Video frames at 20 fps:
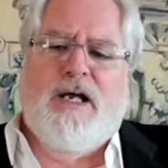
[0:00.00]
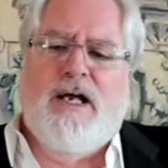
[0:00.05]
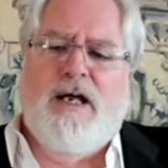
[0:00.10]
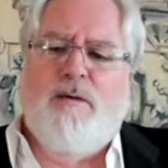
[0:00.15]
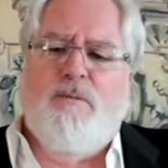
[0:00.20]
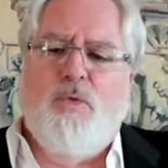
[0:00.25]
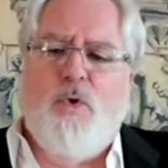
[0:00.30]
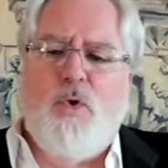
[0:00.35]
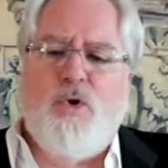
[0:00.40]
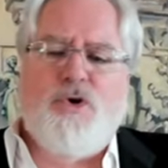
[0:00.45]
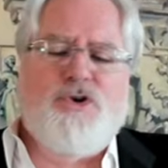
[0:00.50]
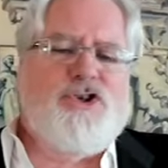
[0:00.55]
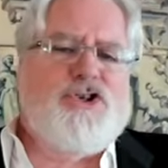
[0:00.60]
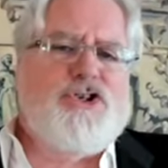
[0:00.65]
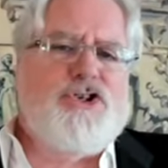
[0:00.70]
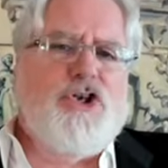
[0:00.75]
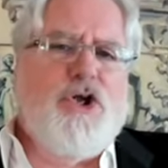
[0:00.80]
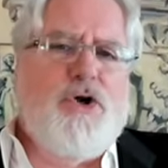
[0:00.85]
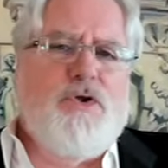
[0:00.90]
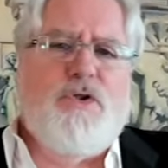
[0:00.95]
or
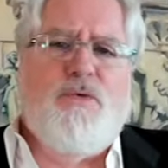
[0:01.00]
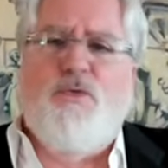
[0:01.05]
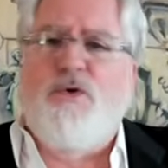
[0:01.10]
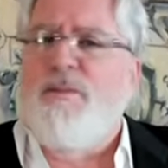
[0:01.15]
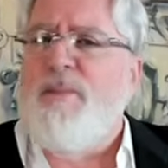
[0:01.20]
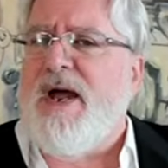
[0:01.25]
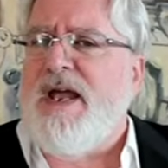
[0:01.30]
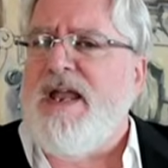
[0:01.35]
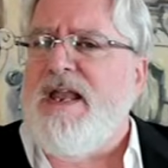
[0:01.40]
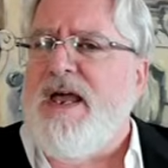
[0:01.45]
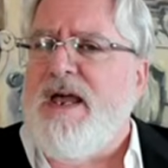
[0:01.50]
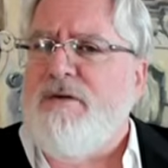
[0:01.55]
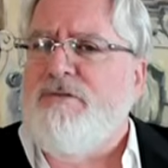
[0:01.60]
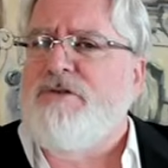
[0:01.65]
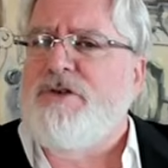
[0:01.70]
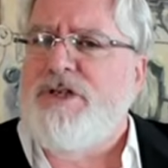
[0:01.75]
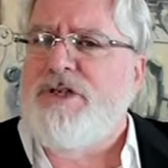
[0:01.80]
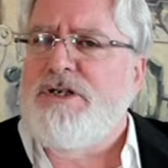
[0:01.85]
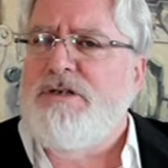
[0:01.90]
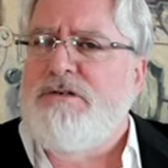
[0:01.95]
just know that we might have
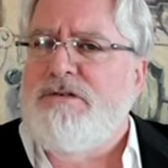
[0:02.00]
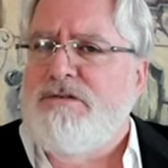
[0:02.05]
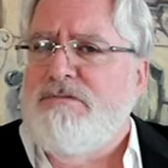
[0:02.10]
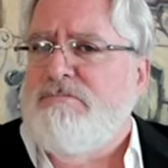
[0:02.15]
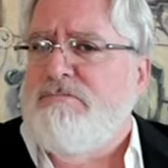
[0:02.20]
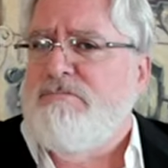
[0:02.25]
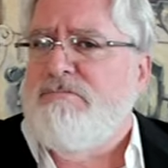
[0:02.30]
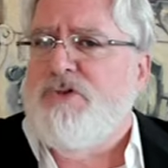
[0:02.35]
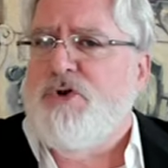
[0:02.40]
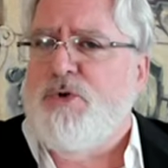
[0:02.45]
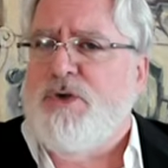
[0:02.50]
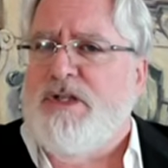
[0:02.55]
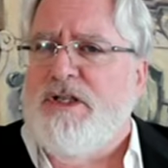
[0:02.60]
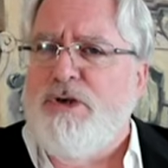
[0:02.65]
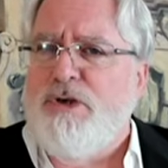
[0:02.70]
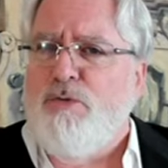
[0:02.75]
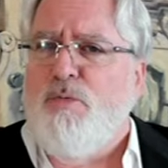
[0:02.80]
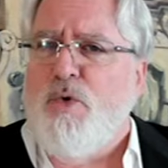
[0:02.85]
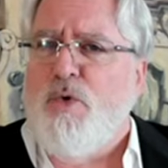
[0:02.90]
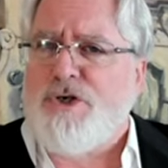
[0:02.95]
to do a
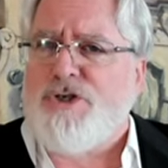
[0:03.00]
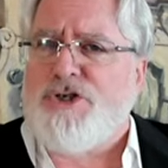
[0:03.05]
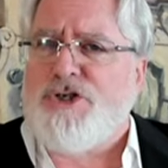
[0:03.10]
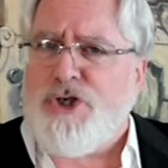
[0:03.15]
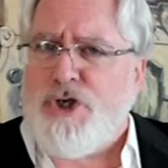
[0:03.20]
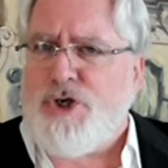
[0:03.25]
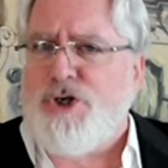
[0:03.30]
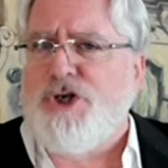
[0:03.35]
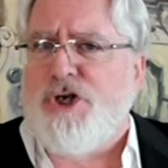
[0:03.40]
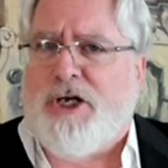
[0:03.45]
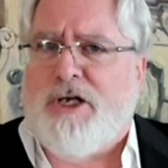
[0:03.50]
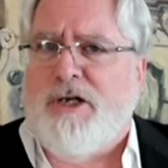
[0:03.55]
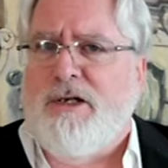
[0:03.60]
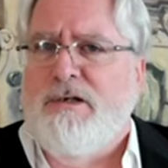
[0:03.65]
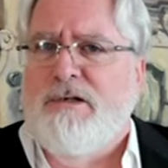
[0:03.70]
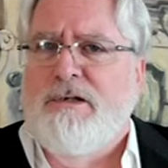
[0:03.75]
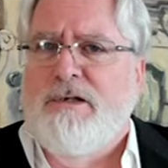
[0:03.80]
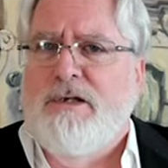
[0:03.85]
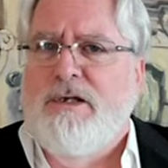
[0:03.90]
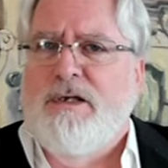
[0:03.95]
little more searching
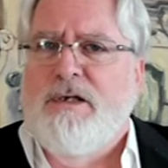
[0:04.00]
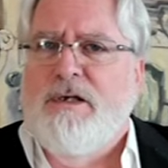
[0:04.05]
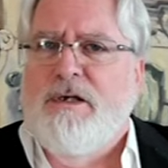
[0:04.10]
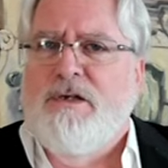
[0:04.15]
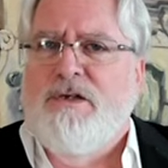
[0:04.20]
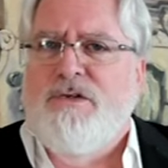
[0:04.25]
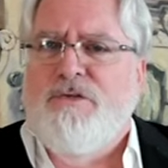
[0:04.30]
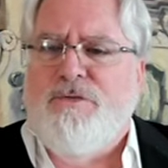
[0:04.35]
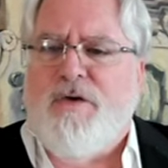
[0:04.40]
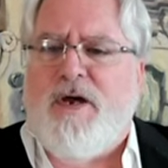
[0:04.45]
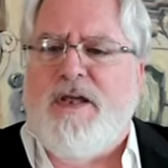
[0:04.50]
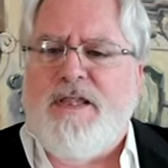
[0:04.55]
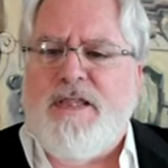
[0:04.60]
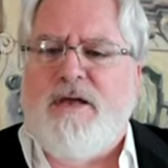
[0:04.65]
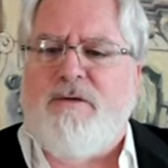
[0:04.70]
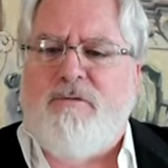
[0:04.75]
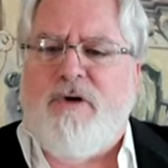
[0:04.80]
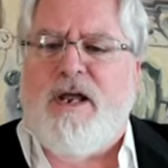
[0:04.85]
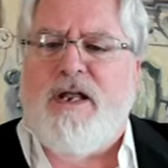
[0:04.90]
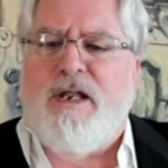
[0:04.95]
to find
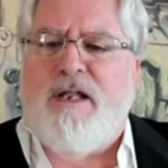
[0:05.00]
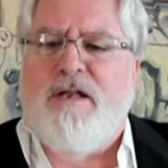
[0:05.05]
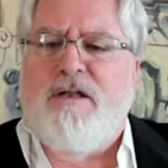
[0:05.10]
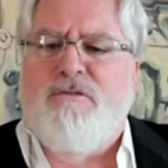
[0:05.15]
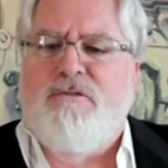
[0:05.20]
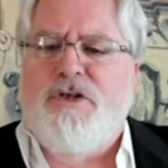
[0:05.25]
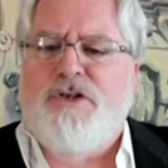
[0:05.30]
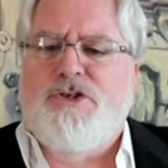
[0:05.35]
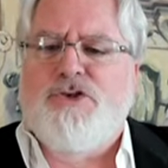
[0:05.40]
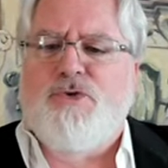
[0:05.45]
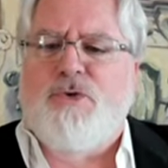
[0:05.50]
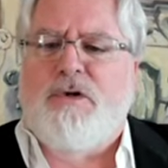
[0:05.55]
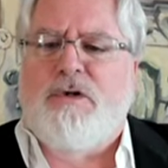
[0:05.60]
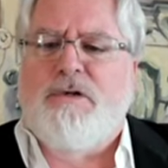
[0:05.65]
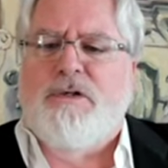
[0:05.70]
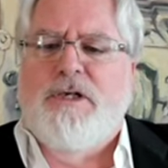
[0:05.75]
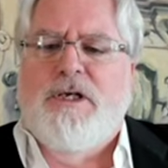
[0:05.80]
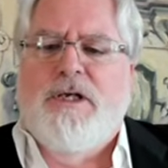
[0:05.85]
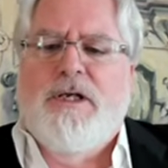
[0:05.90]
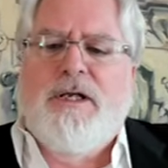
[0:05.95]
that right individual.
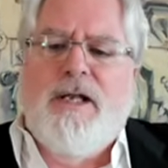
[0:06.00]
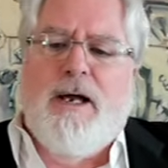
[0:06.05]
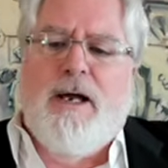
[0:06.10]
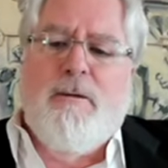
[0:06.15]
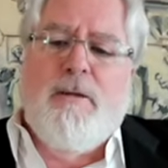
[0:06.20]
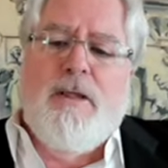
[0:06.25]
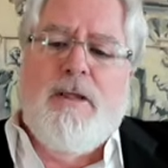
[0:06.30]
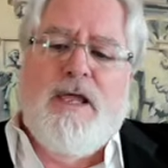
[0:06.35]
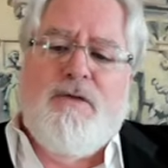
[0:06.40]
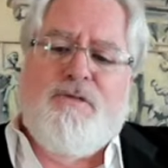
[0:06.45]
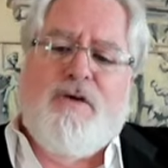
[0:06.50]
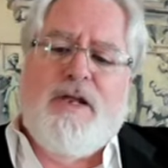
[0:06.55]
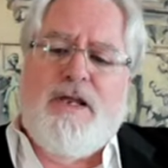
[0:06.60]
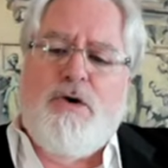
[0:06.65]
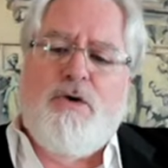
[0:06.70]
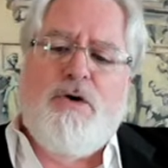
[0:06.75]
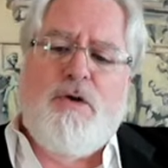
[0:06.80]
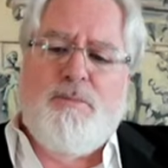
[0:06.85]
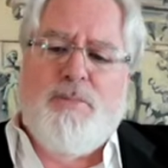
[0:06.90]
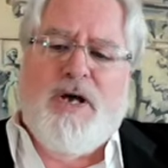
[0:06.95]
Now, if I
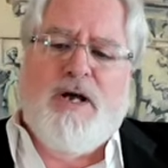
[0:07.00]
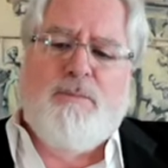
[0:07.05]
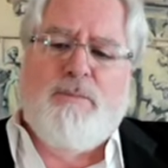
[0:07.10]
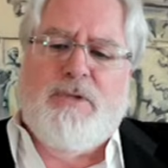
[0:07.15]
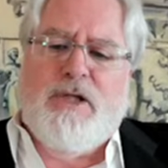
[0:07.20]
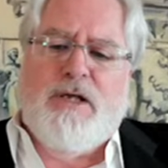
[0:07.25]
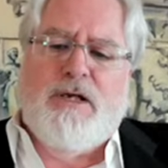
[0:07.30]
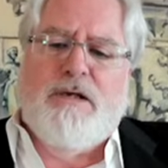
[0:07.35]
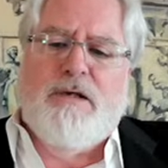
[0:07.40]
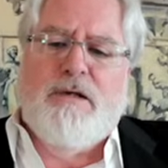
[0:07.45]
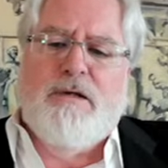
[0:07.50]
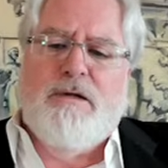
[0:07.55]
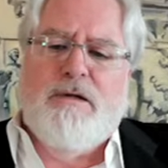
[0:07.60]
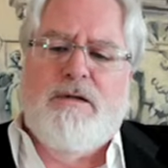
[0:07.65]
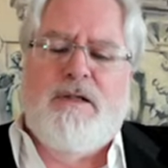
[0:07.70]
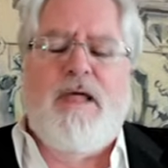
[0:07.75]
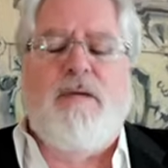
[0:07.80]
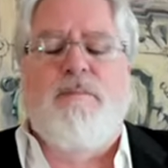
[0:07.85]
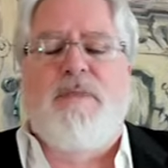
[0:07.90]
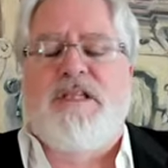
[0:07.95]
go to public,
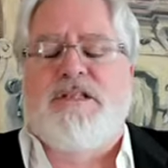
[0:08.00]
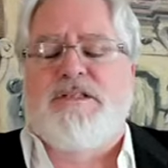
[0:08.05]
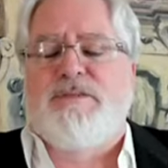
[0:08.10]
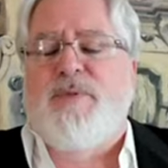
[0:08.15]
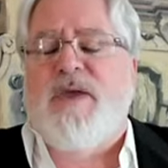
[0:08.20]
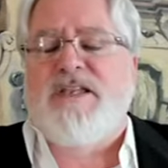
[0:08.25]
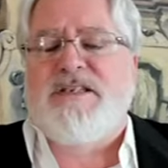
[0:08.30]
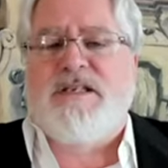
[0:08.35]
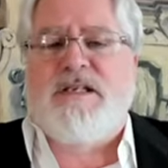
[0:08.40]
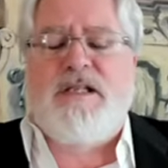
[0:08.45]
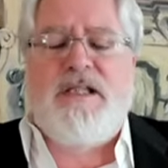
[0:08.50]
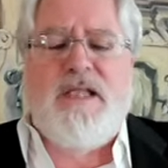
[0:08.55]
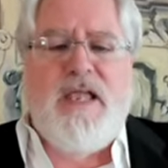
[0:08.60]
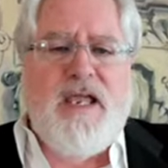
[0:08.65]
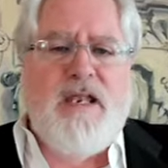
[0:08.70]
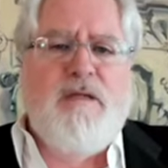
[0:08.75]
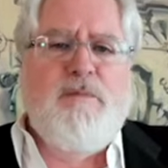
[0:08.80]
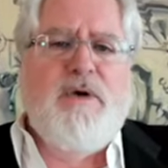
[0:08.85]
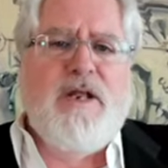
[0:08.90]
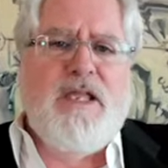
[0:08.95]
that means basically
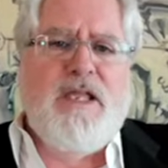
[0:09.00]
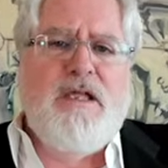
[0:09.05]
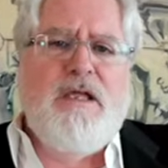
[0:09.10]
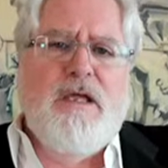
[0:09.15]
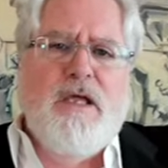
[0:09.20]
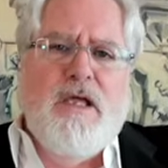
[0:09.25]
anybody